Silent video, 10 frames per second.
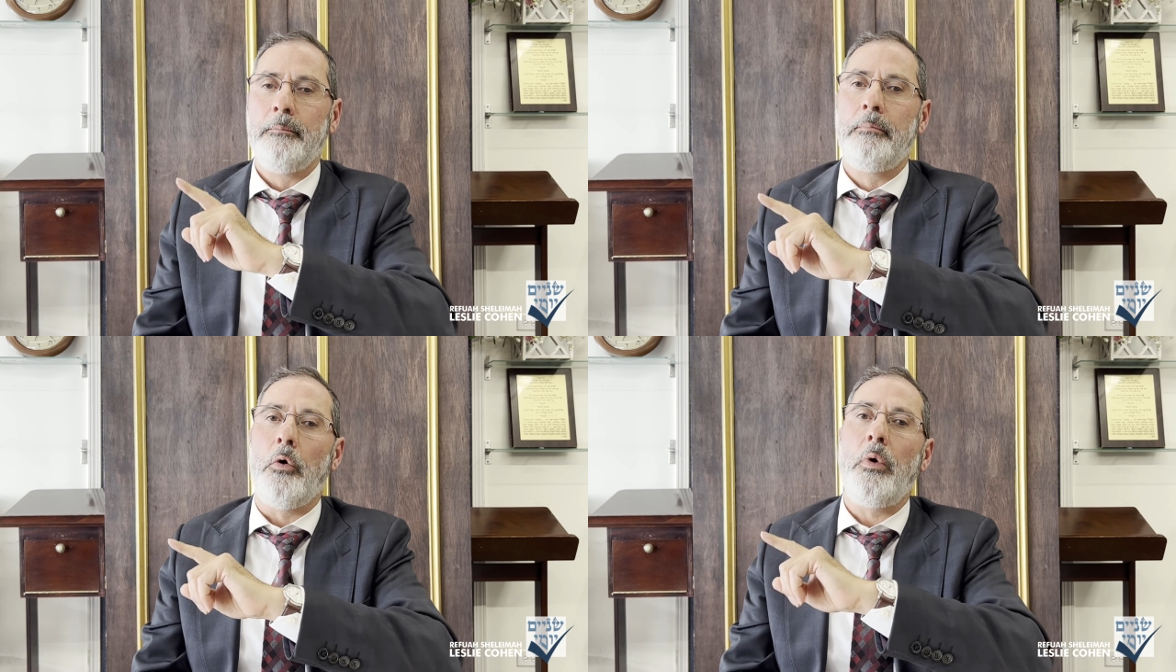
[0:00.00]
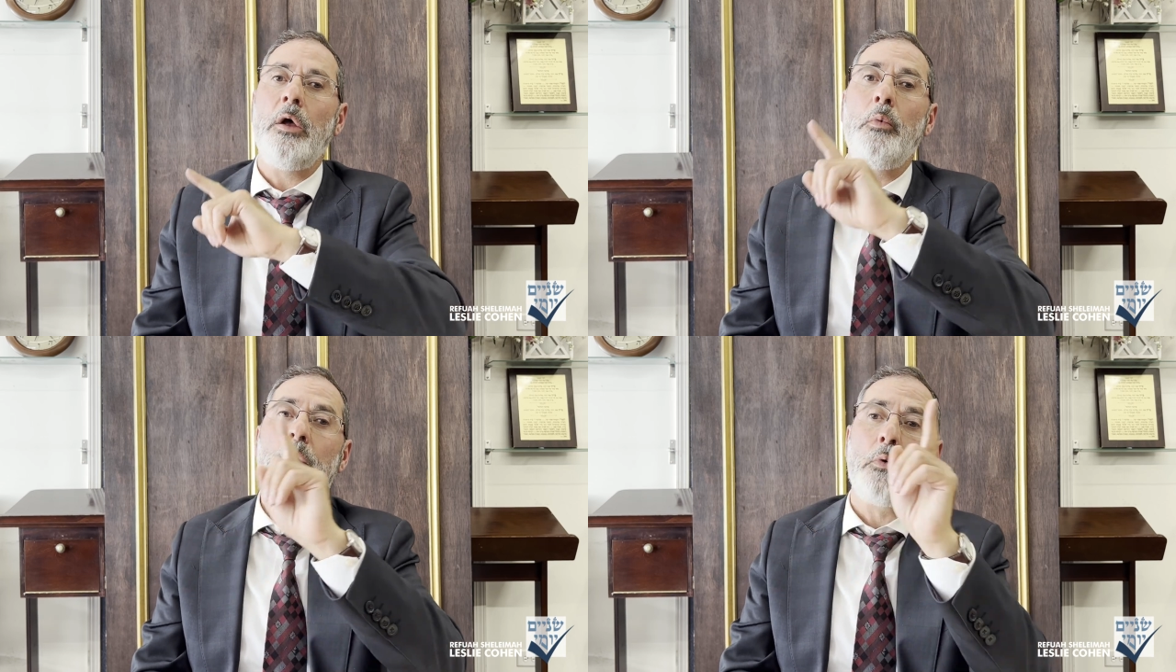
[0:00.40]
But
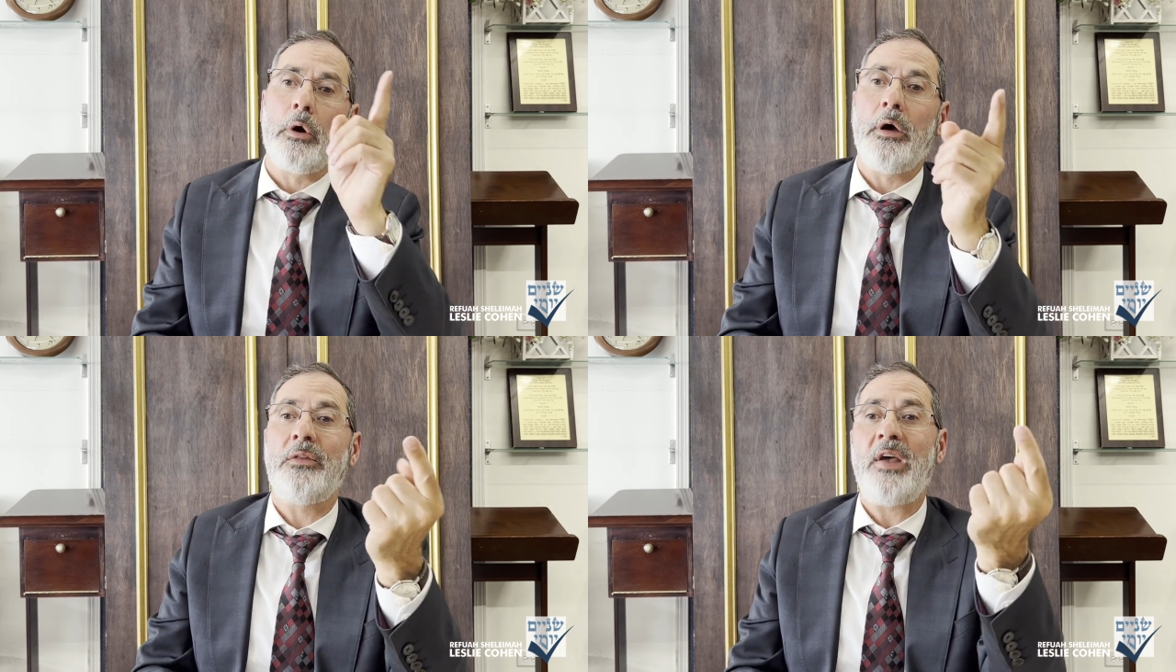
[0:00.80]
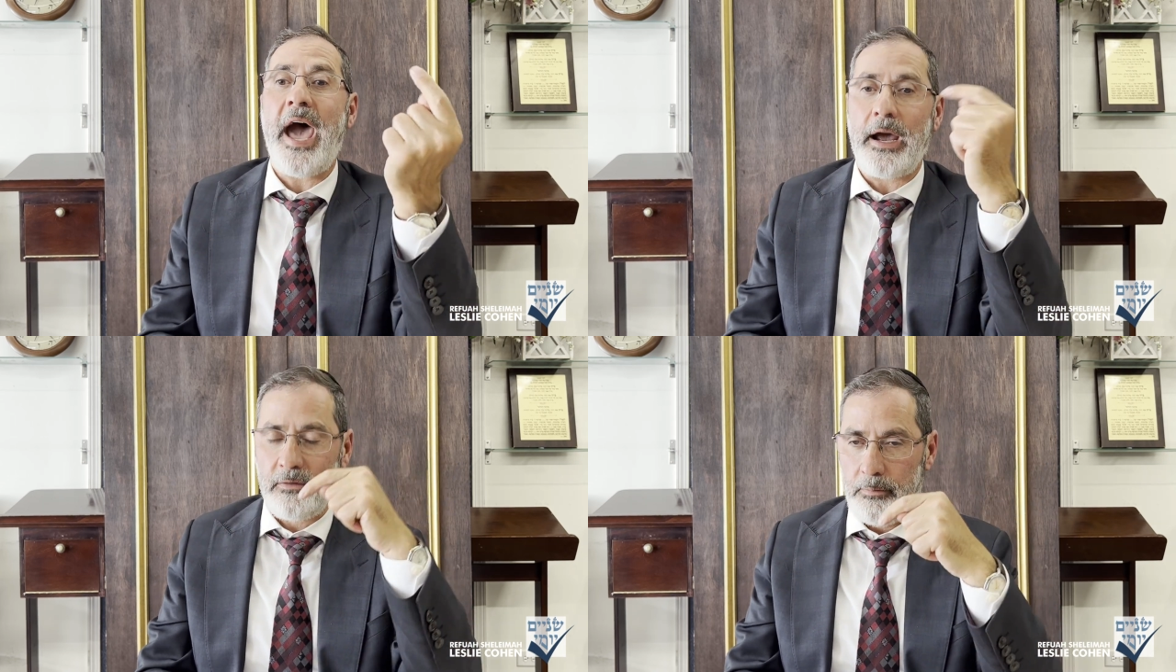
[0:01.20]
when we were
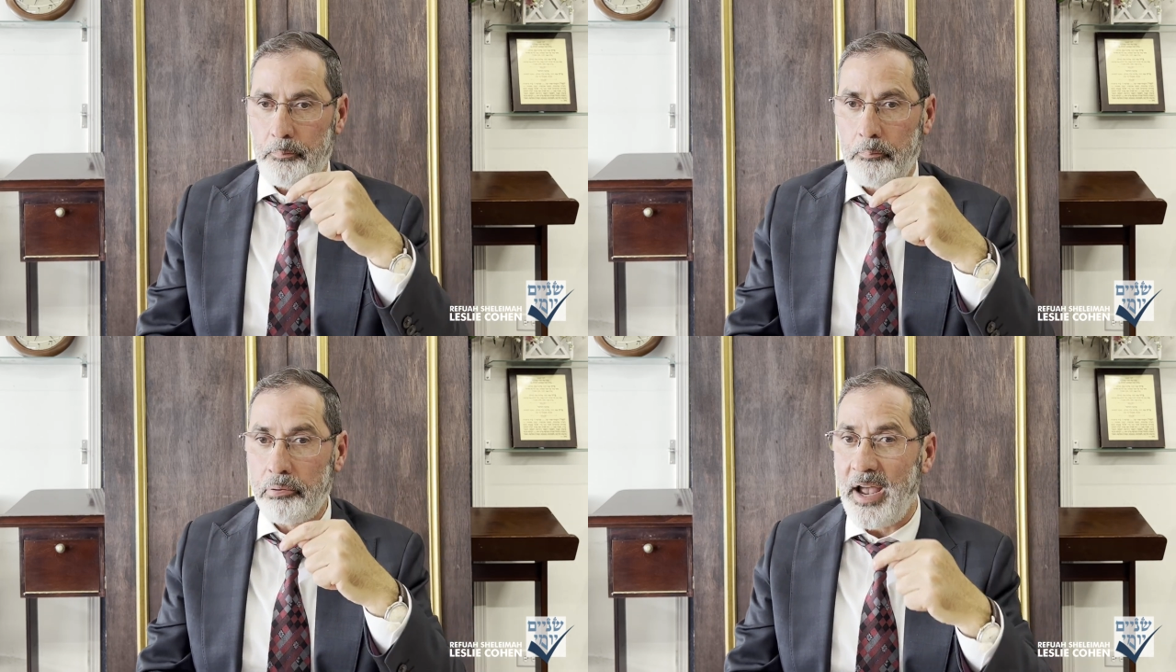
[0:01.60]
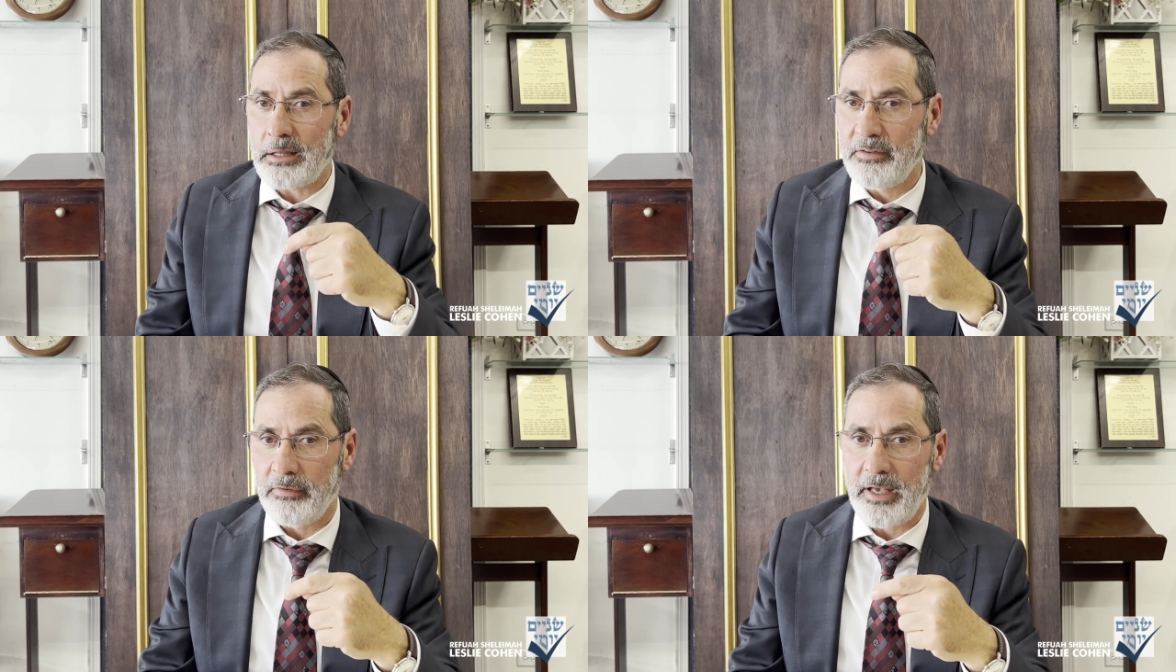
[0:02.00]
attacked
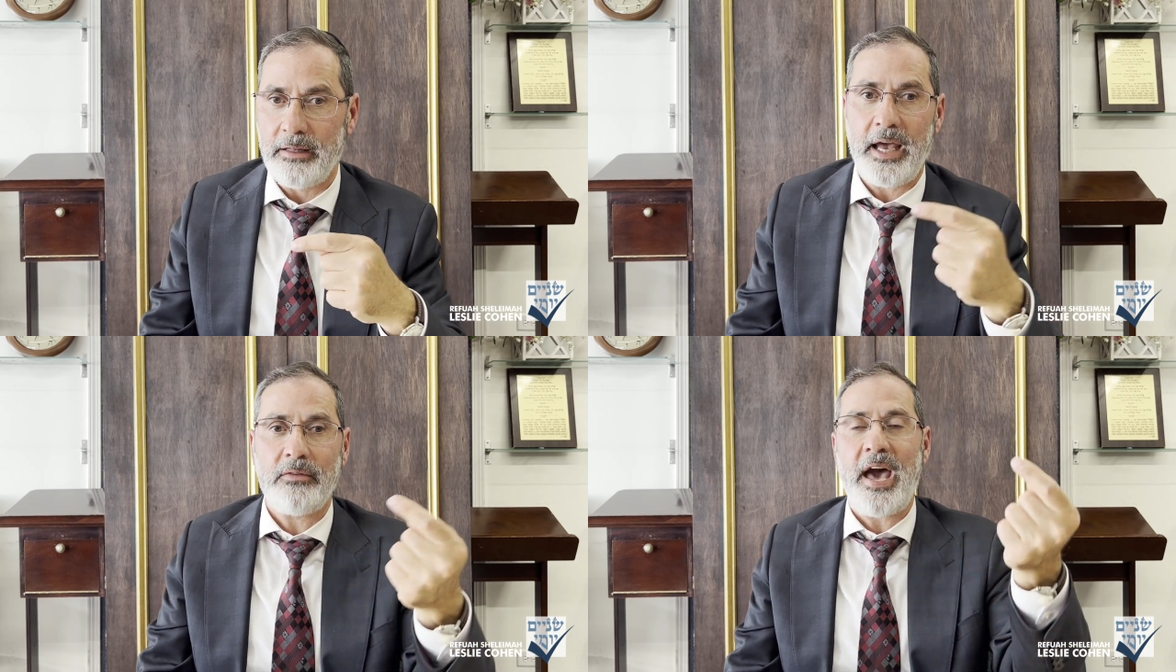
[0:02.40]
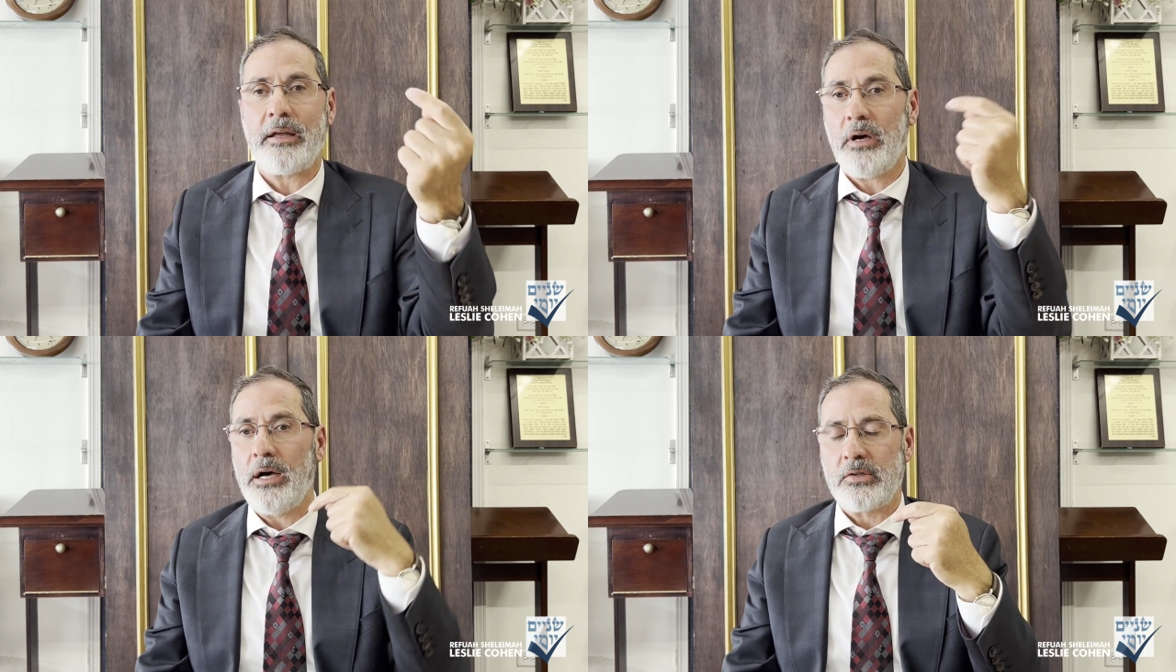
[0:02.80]
preemptively and they
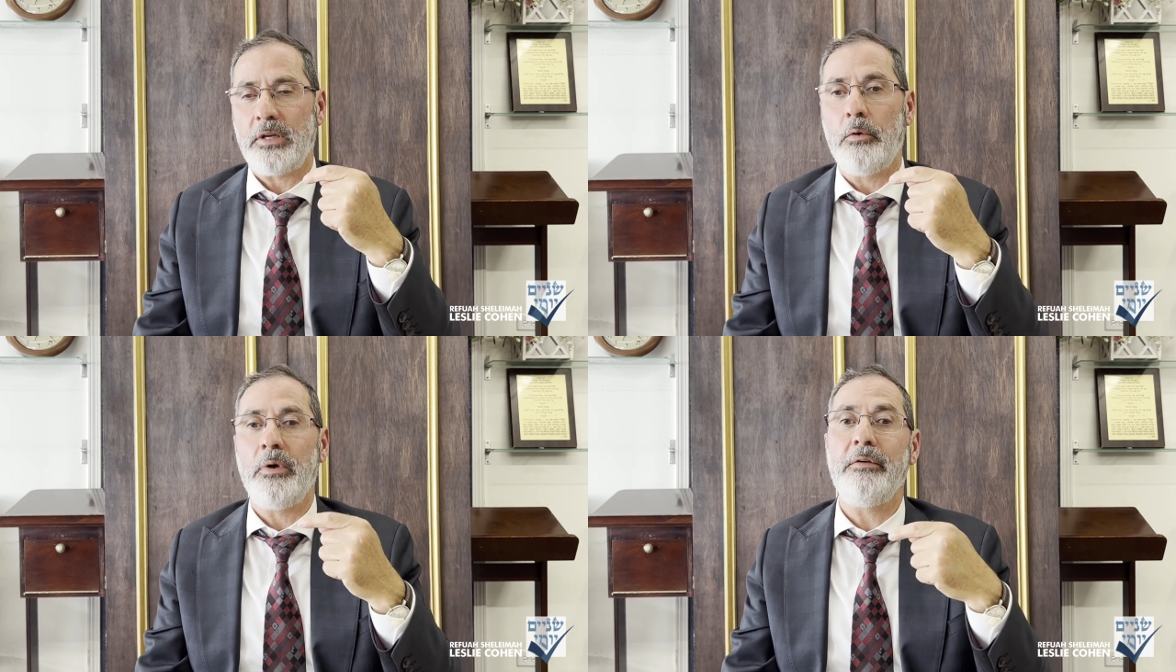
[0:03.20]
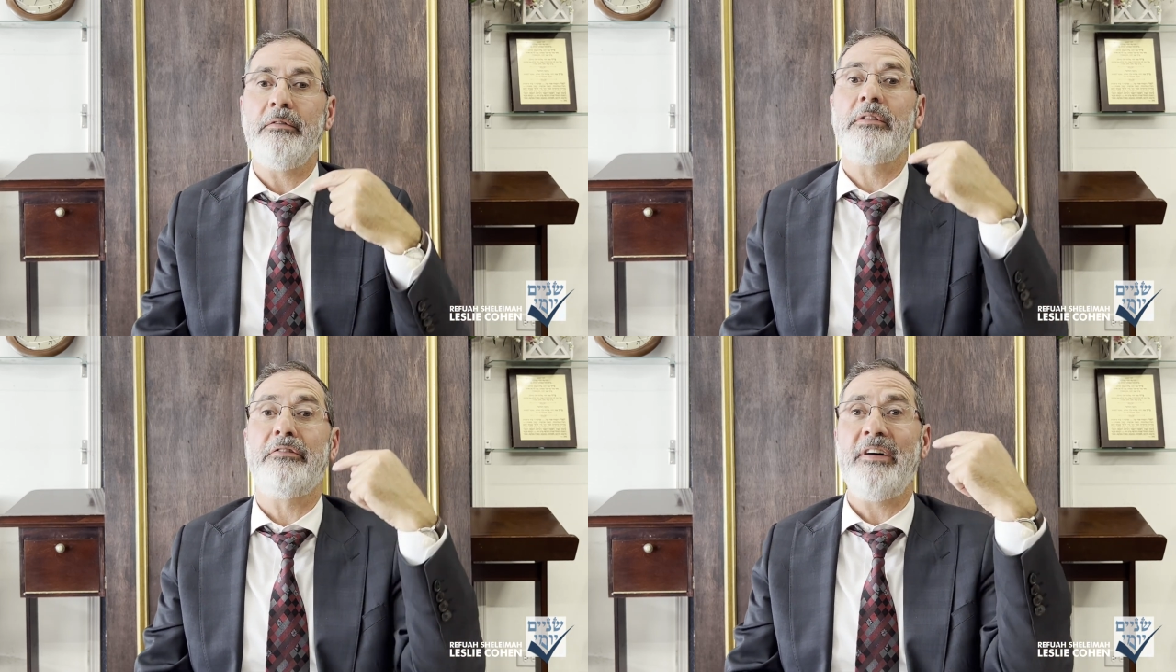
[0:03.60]
attacked us and we
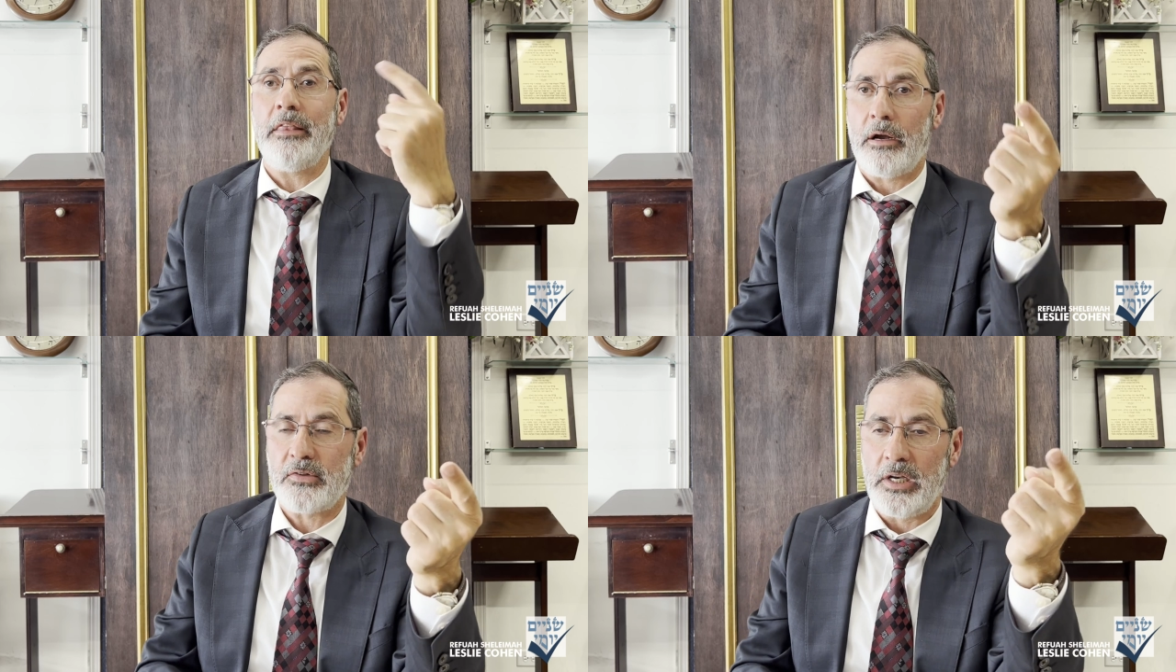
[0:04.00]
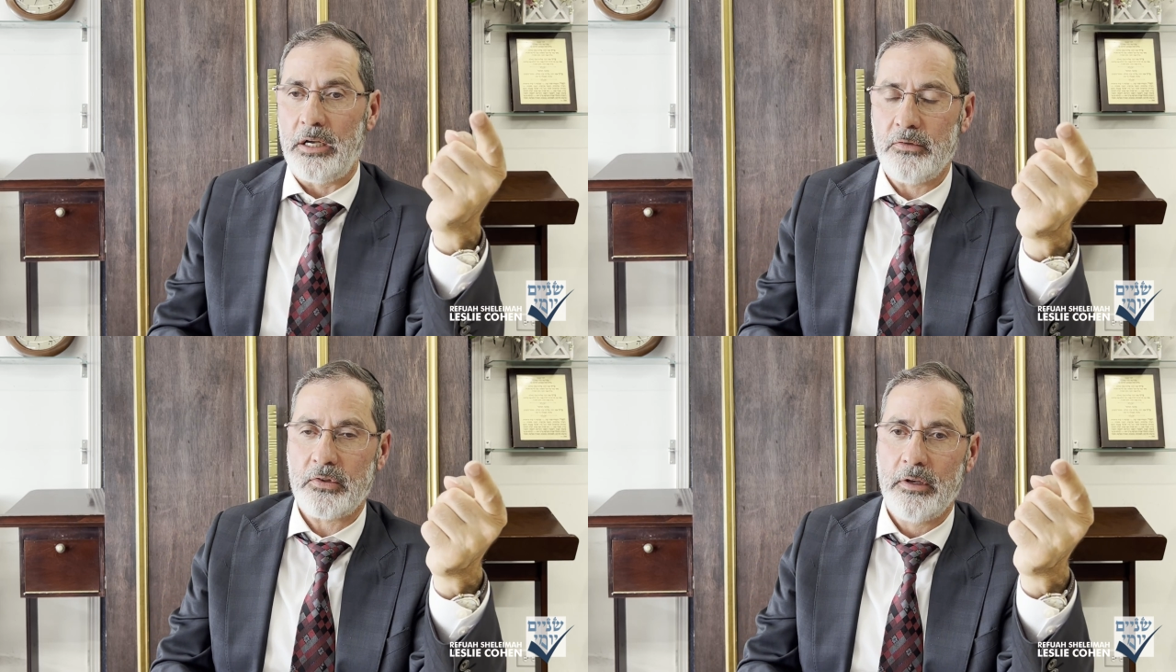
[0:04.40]
defended
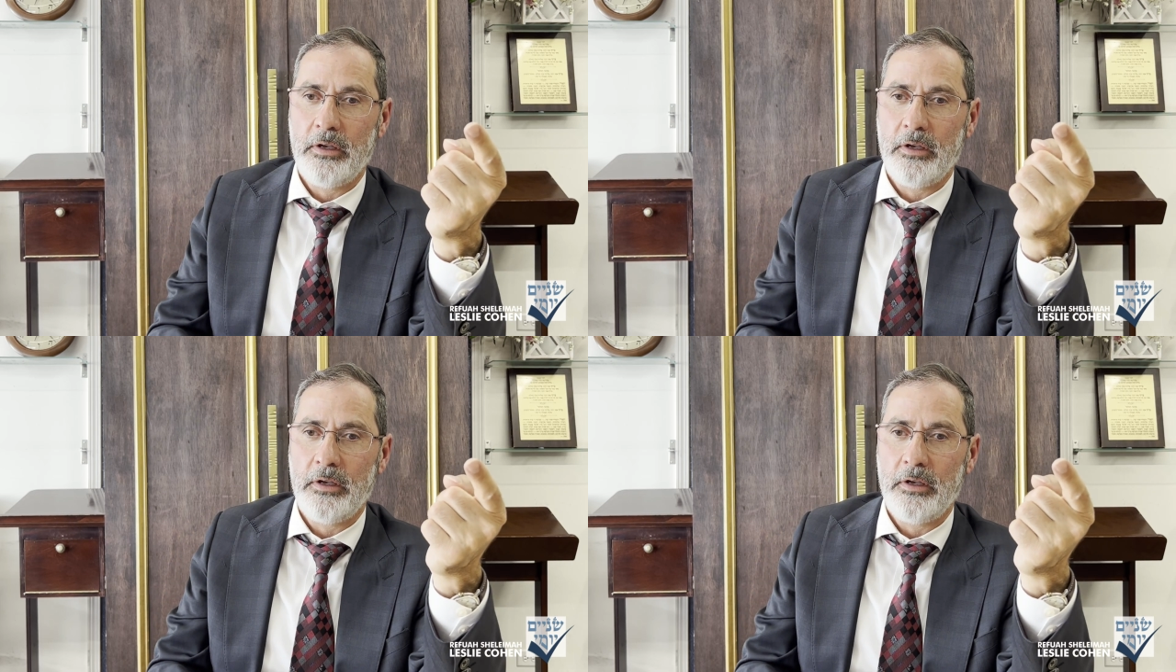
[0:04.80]
ourselves,